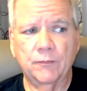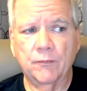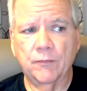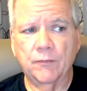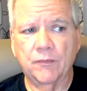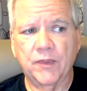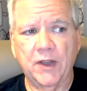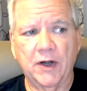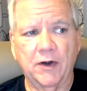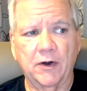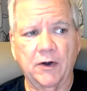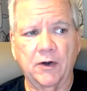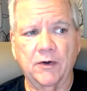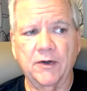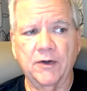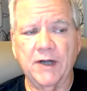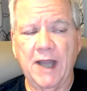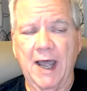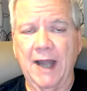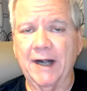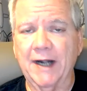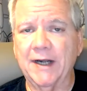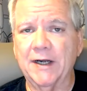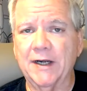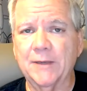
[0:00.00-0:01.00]
they're
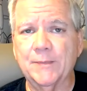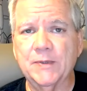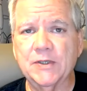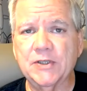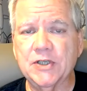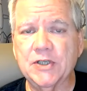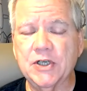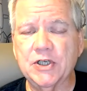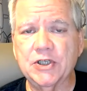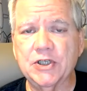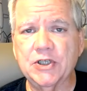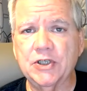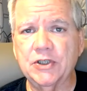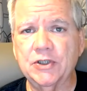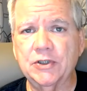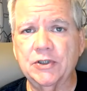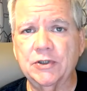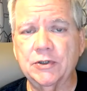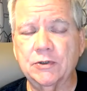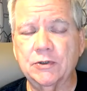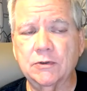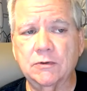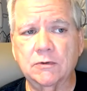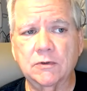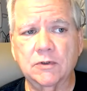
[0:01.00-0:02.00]
not in a
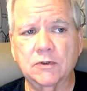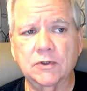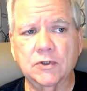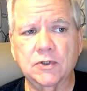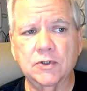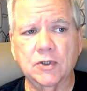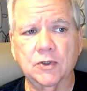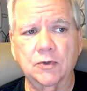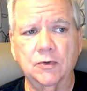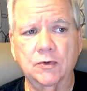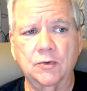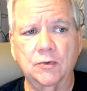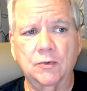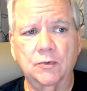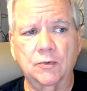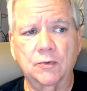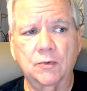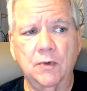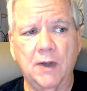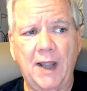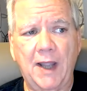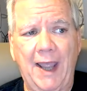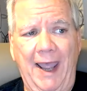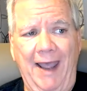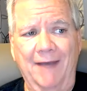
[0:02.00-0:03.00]
position
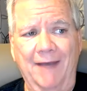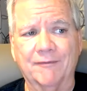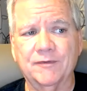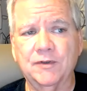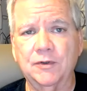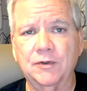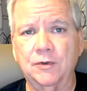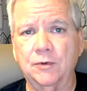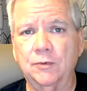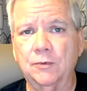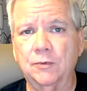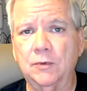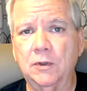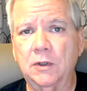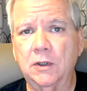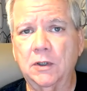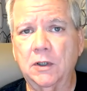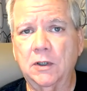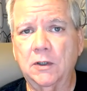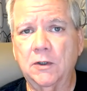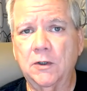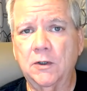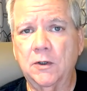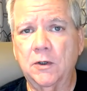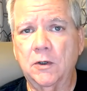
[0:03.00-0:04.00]
to have to,
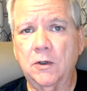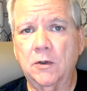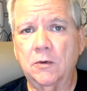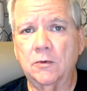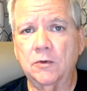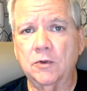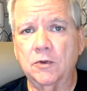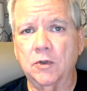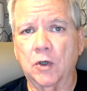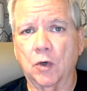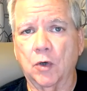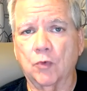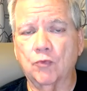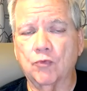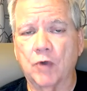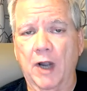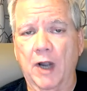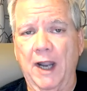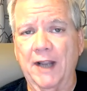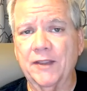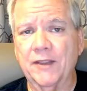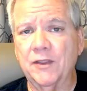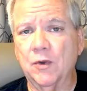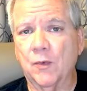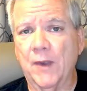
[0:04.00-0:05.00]

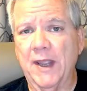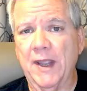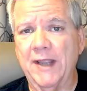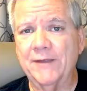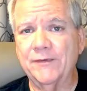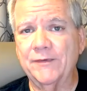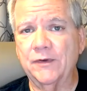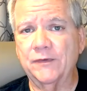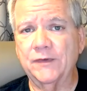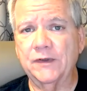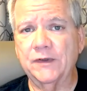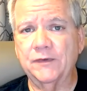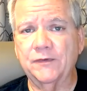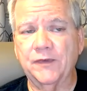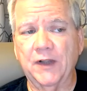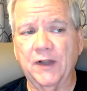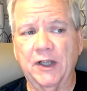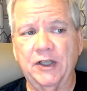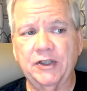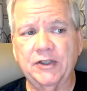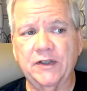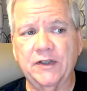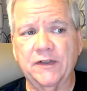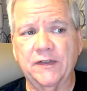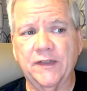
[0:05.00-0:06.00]
ride the wave of
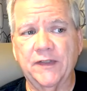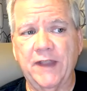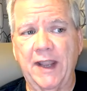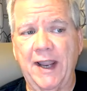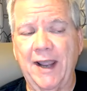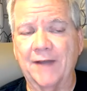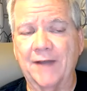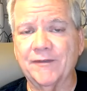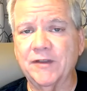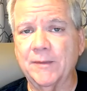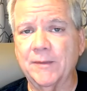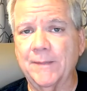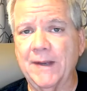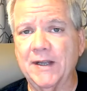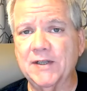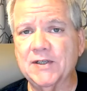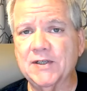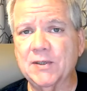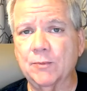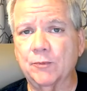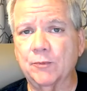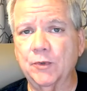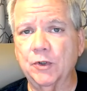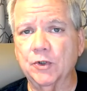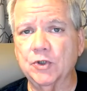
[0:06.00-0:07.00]
inflation. They have to make
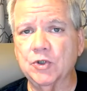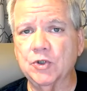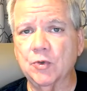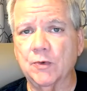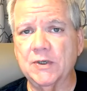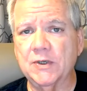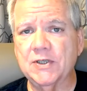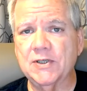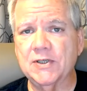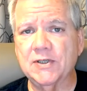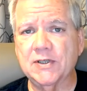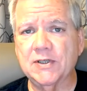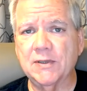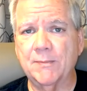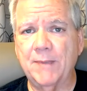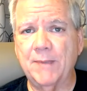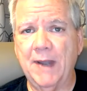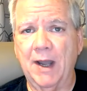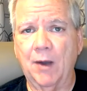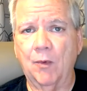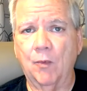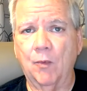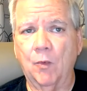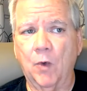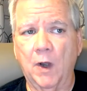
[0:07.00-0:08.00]
some real choices
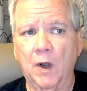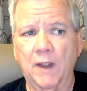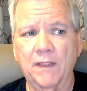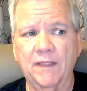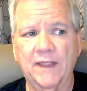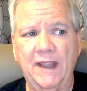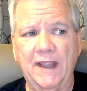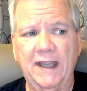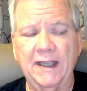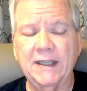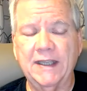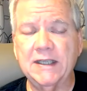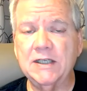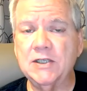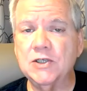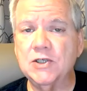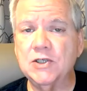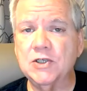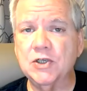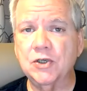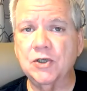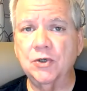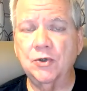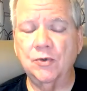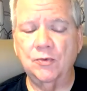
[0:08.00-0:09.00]
about what they can
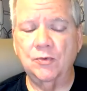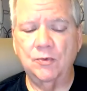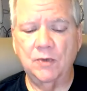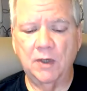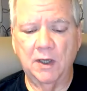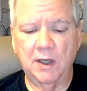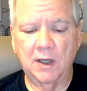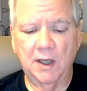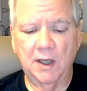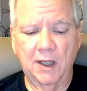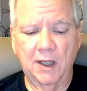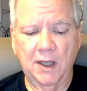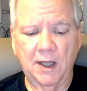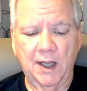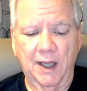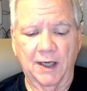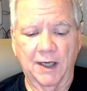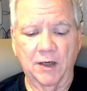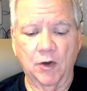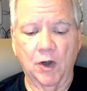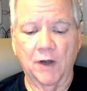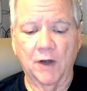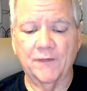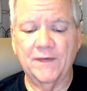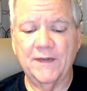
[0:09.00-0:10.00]
do.
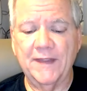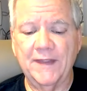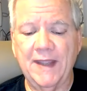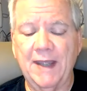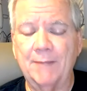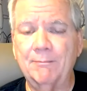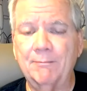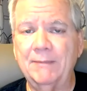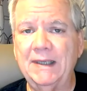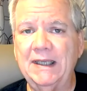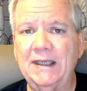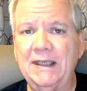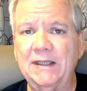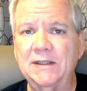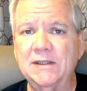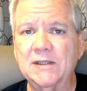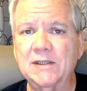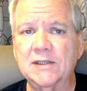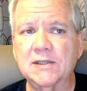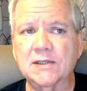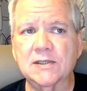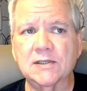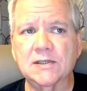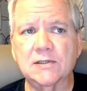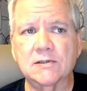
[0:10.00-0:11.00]
And often that
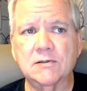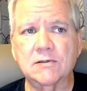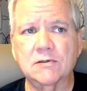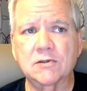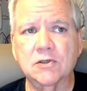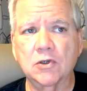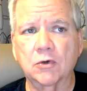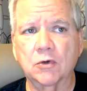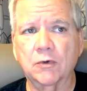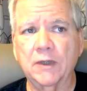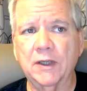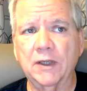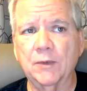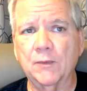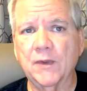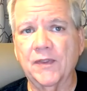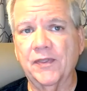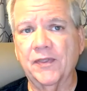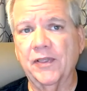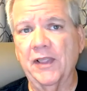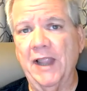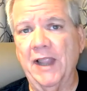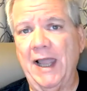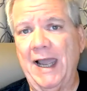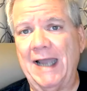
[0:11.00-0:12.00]
means doing
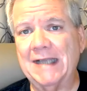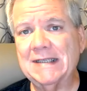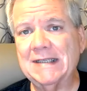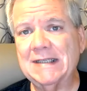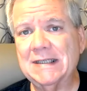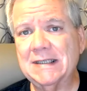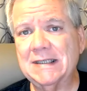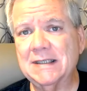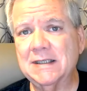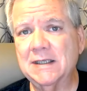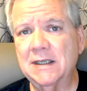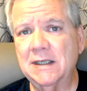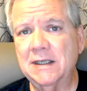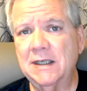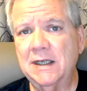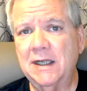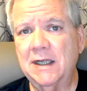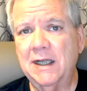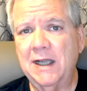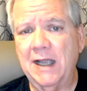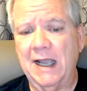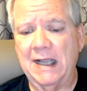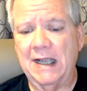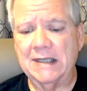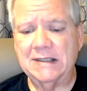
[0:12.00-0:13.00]
with less
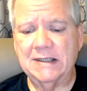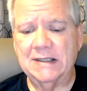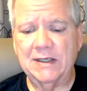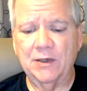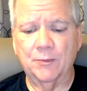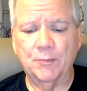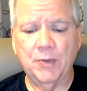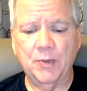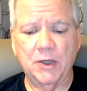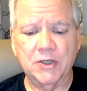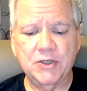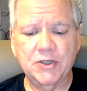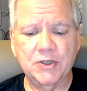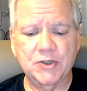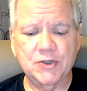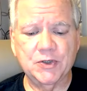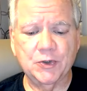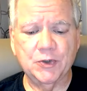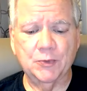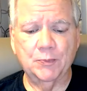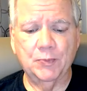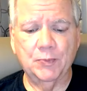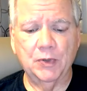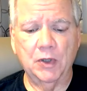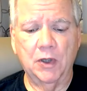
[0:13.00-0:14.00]
as their budgets
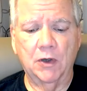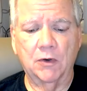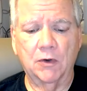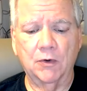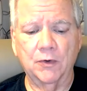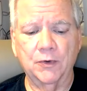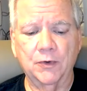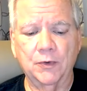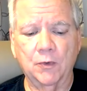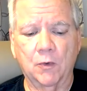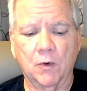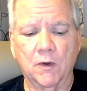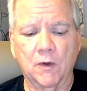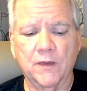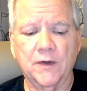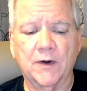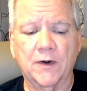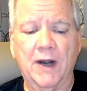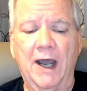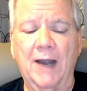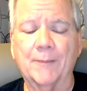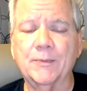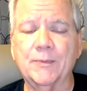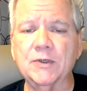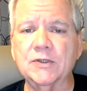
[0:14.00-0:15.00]
are blown or their
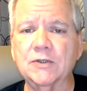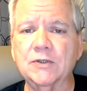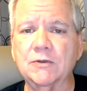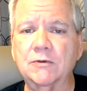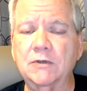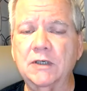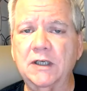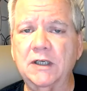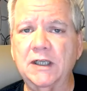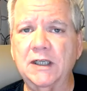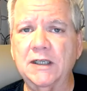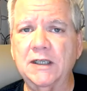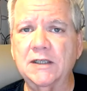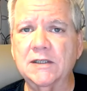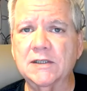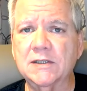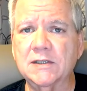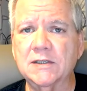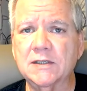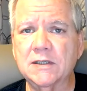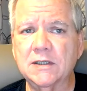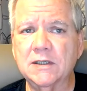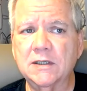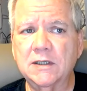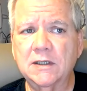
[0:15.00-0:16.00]

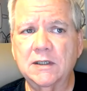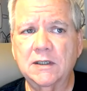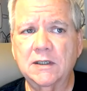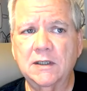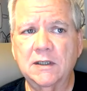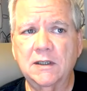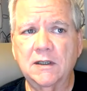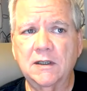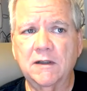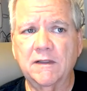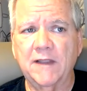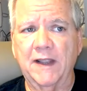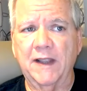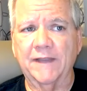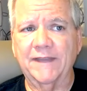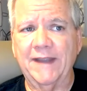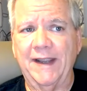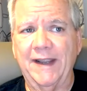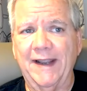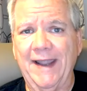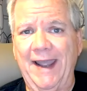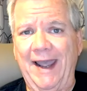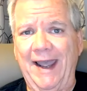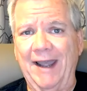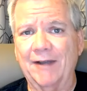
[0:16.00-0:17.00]
opportunities that
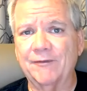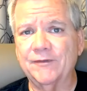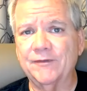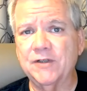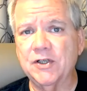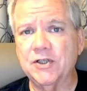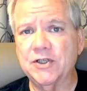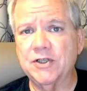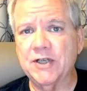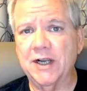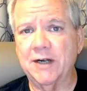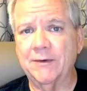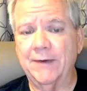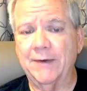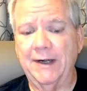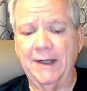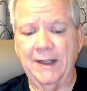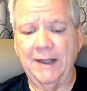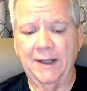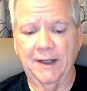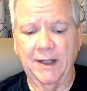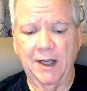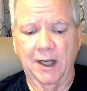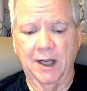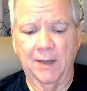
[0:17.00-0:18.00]
they have to generate
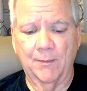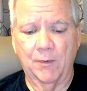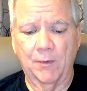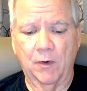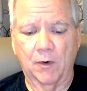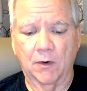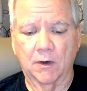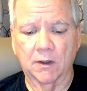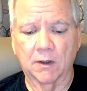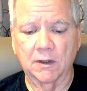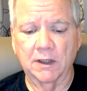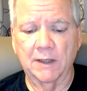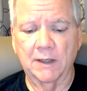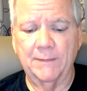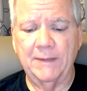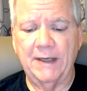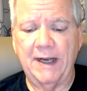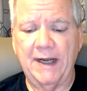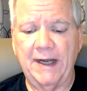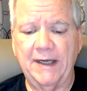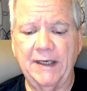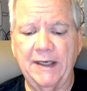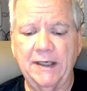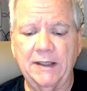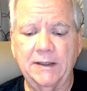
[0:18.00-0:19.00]
income are
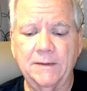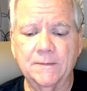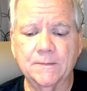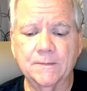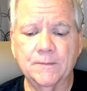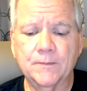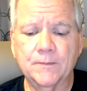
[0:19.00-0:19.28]
eliminated